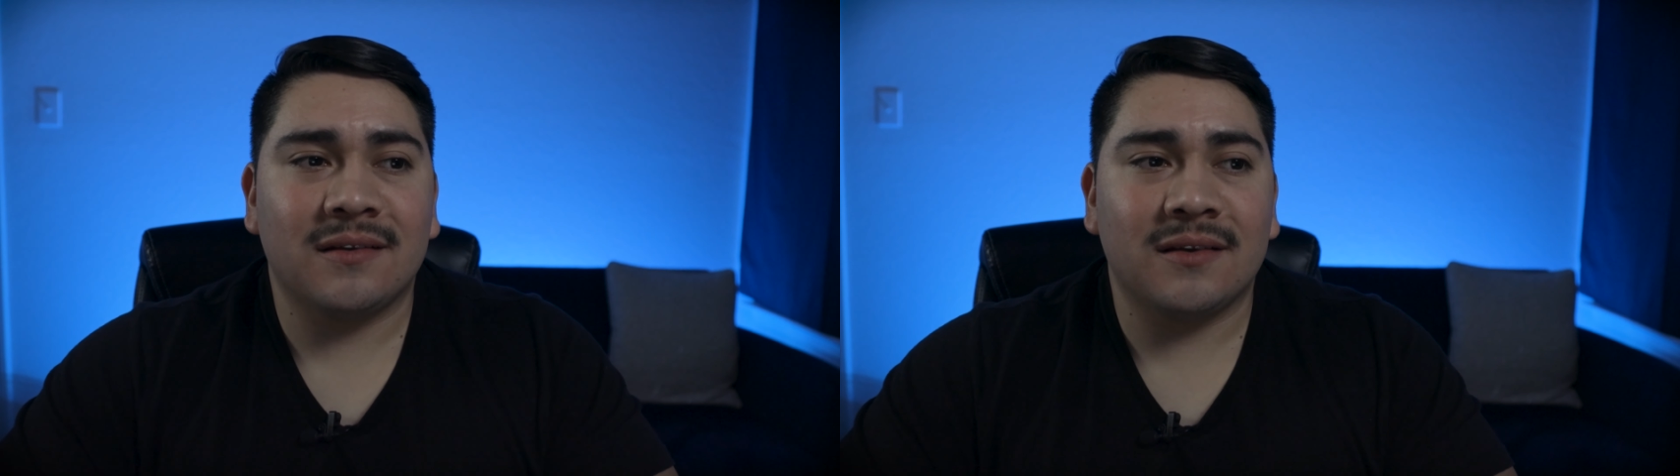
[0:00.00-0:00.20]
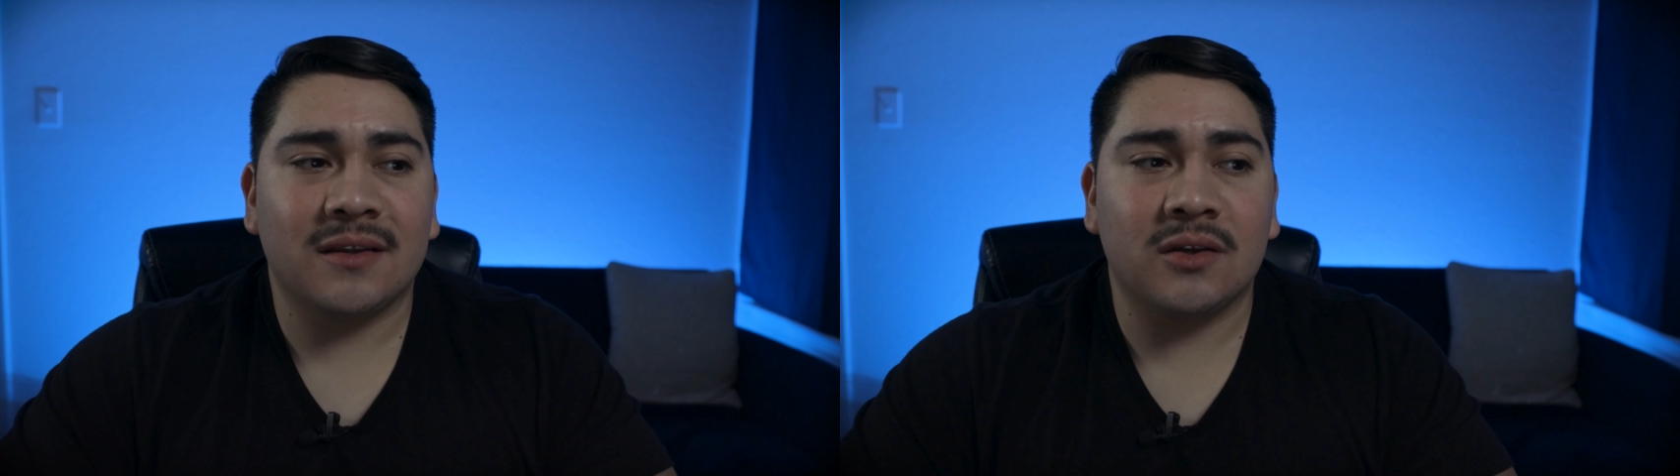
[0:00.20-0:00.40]

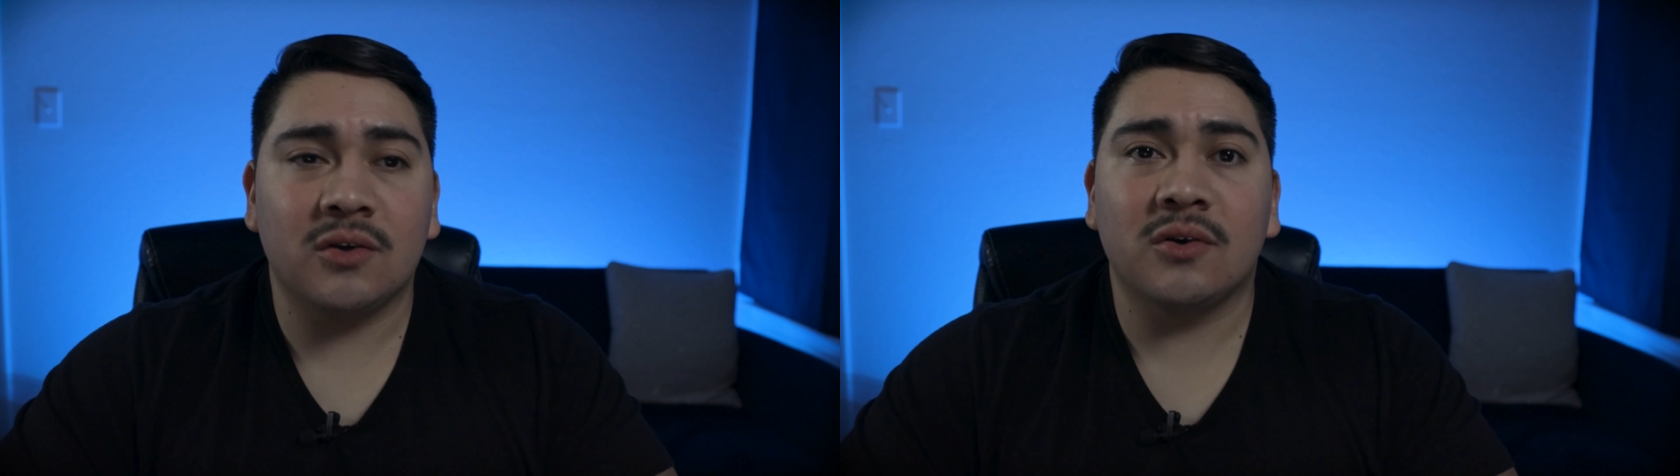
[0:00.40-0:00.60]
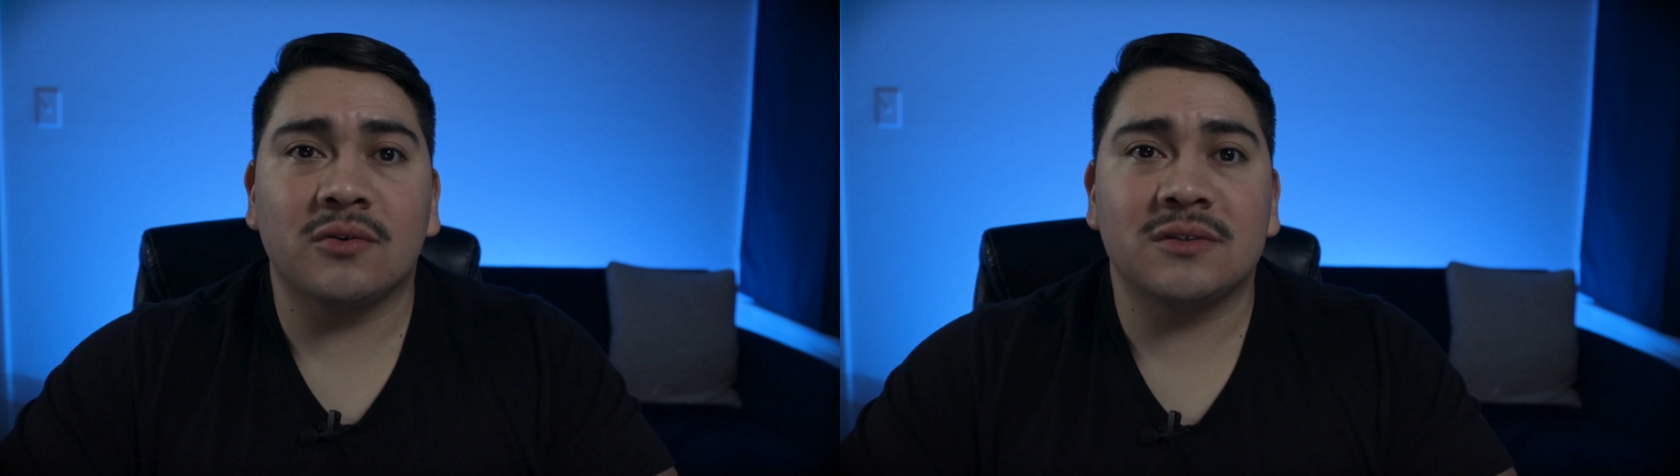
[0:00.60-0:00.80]
you
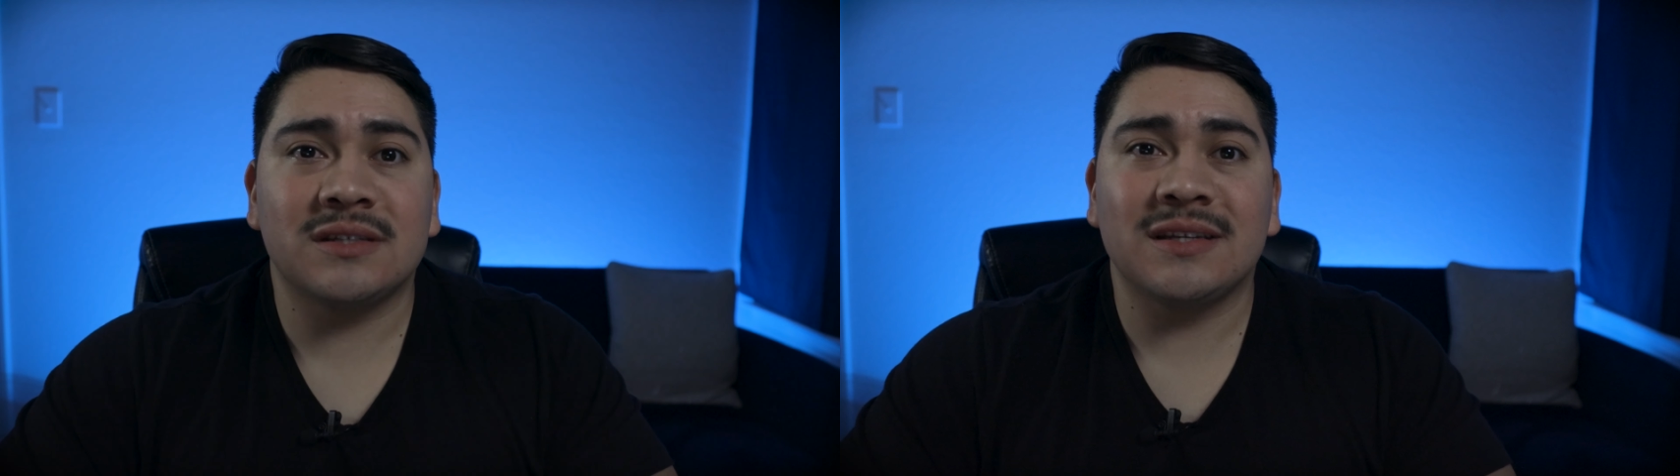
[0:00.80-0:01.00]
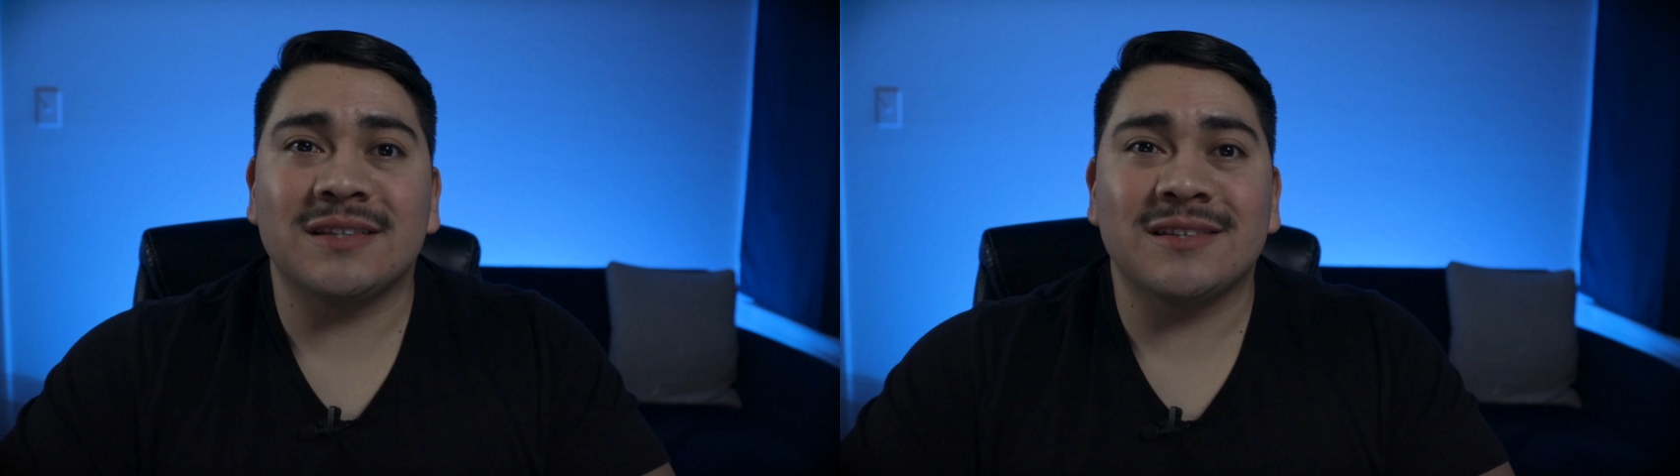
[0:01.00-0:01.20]
don't see
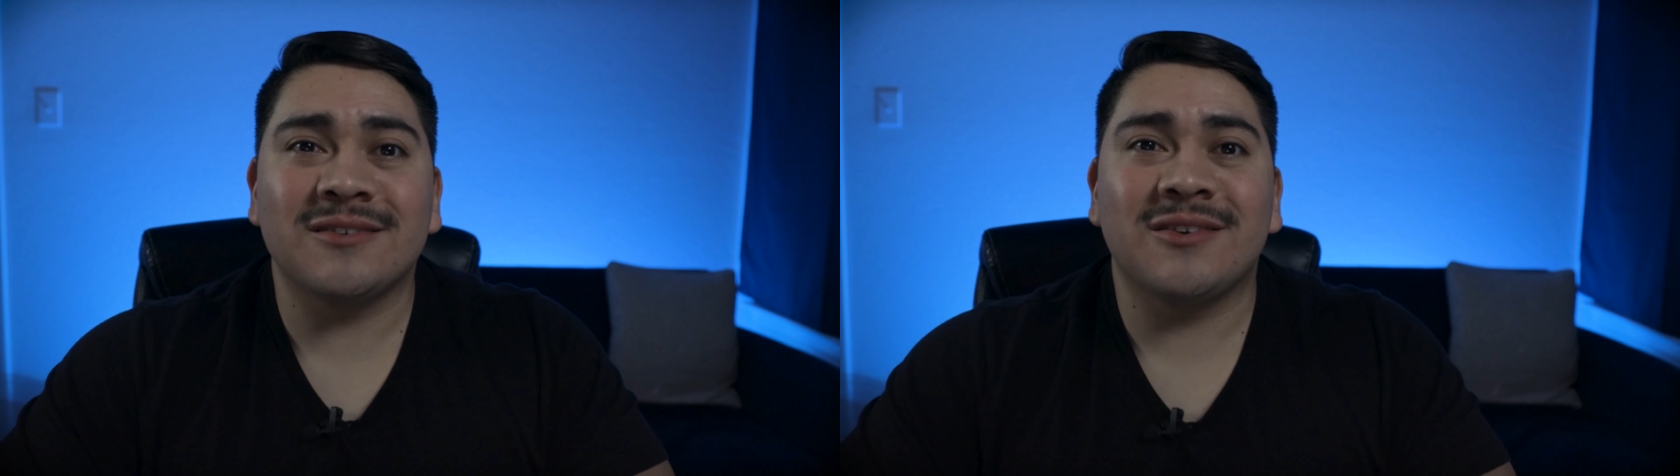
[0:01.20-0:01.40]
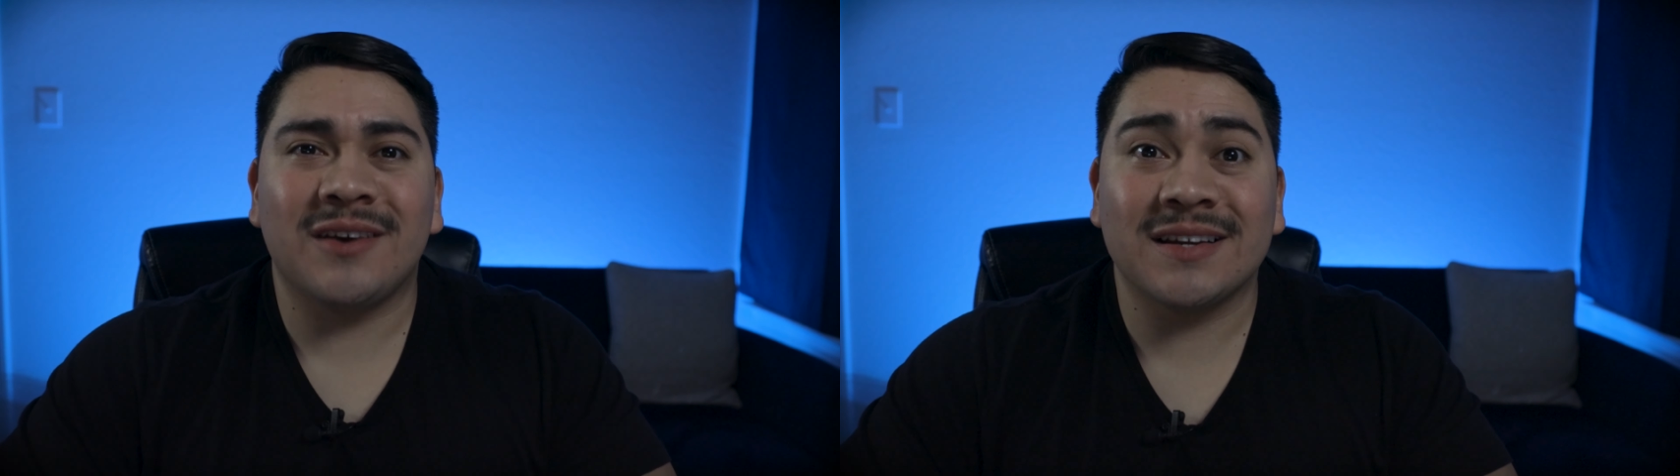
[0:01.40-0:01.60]
until
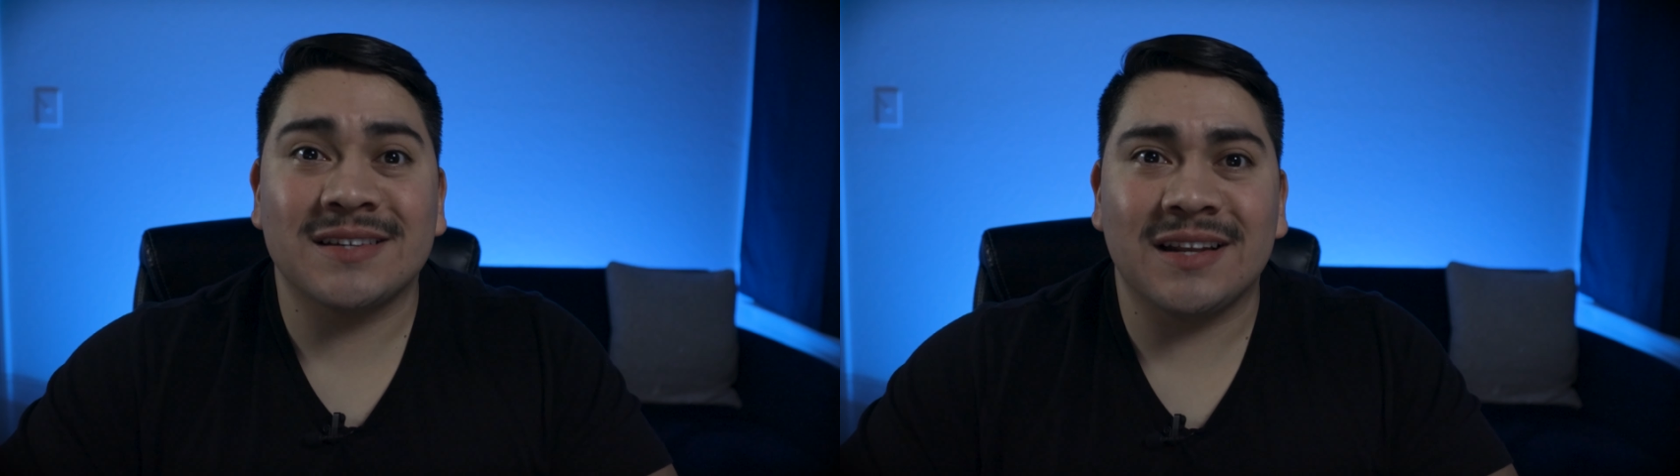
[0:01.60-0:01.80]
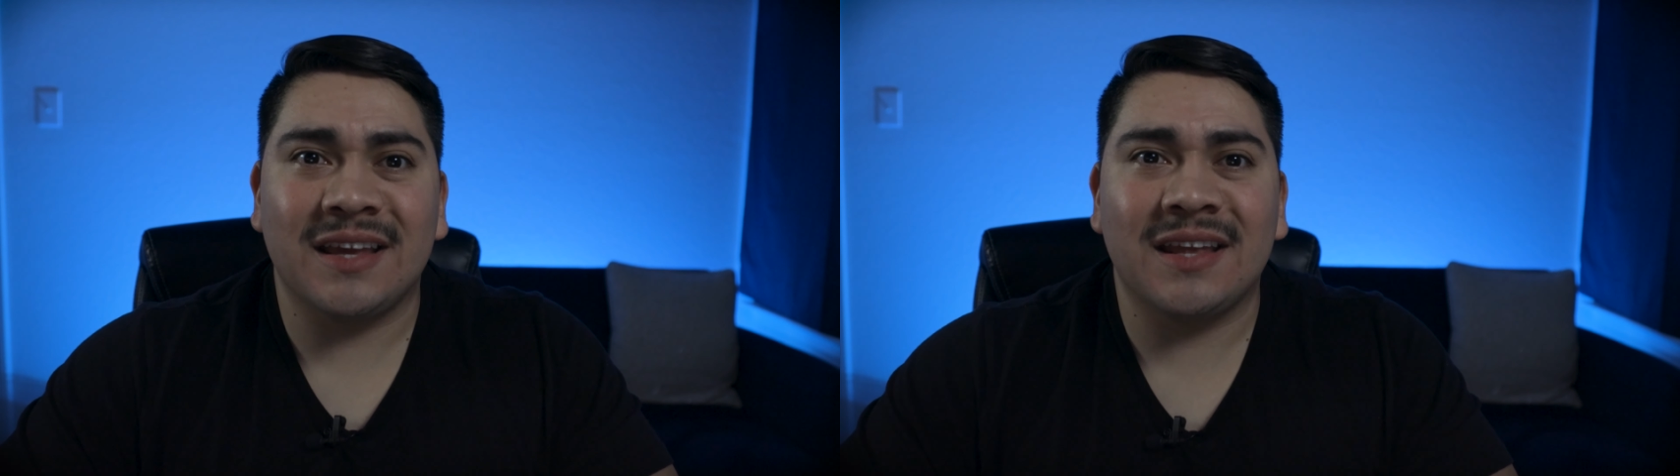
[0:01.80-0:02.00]
you're
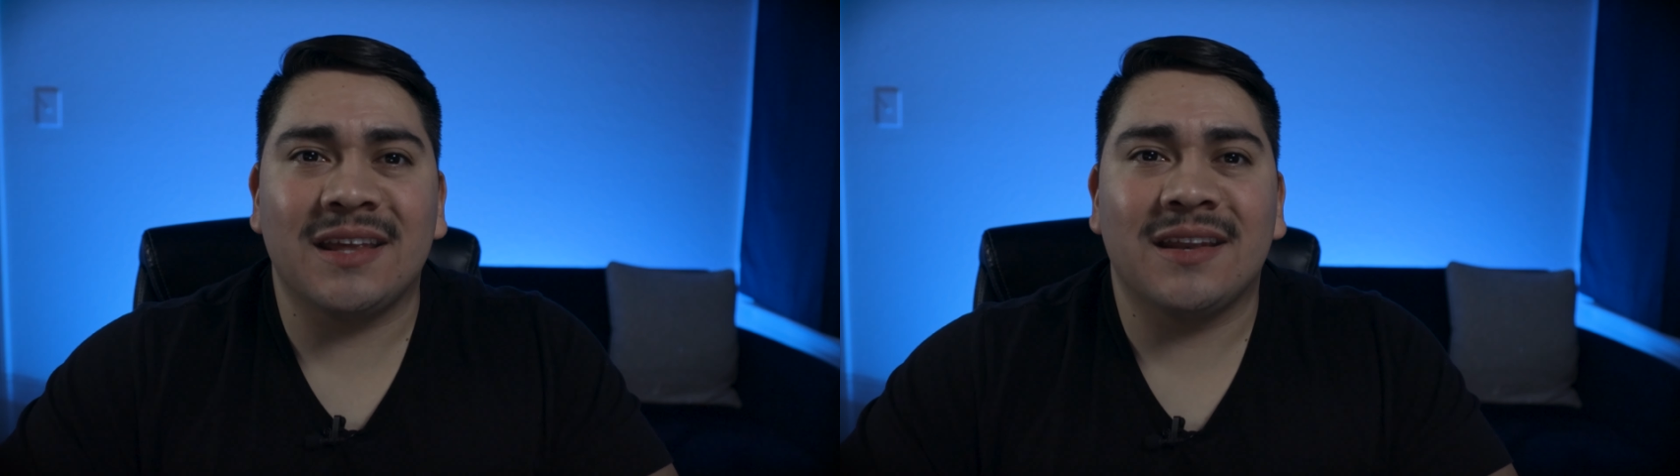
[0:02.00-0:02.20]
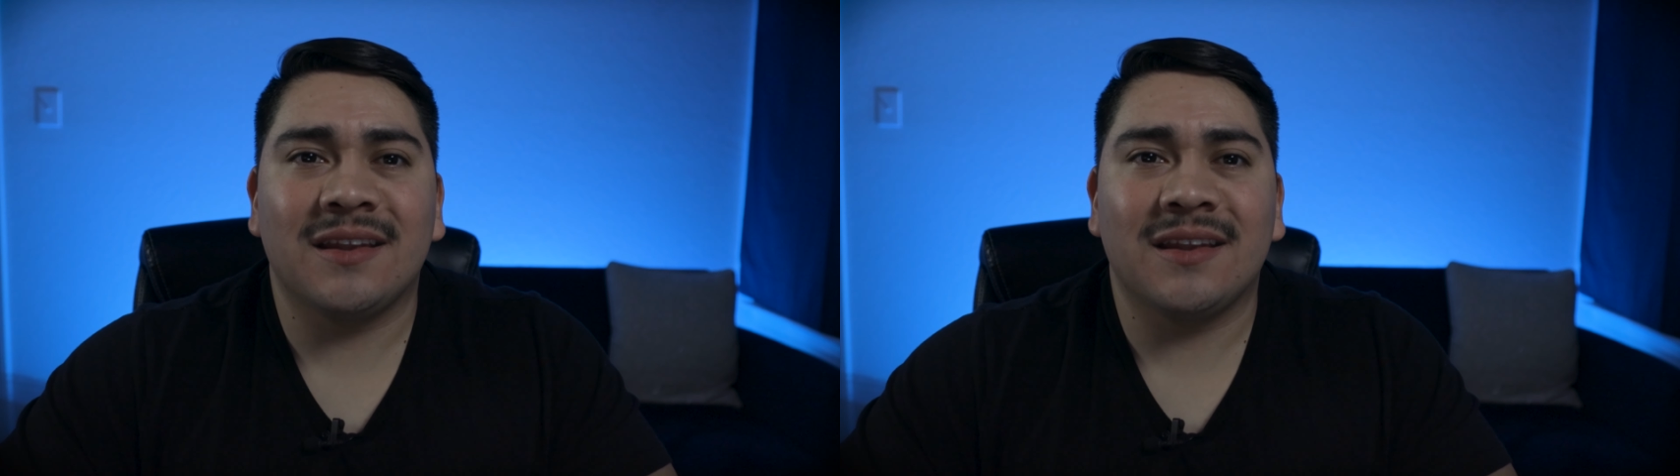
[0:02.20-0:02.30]
actually in it.